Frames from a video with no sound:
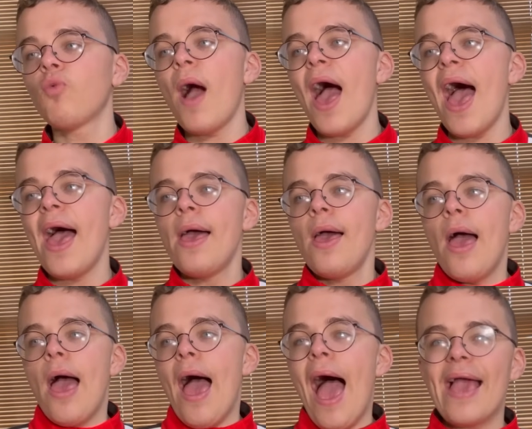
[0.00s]
where
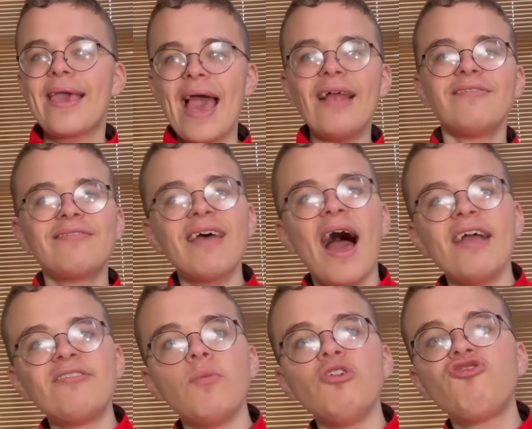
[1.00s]
against sides
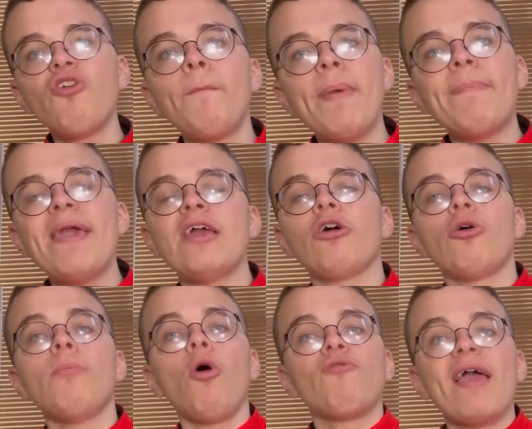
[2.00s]
that we should be beating on a
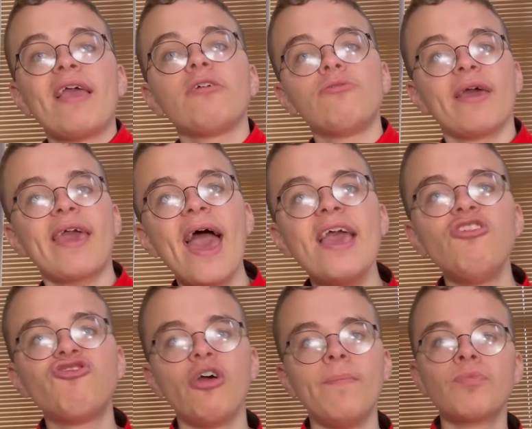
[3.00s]
more regular
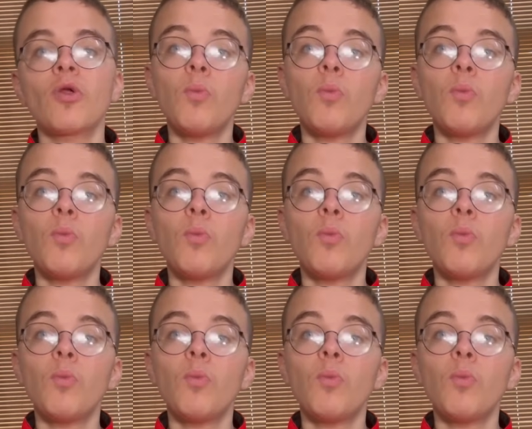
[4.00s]
occasion,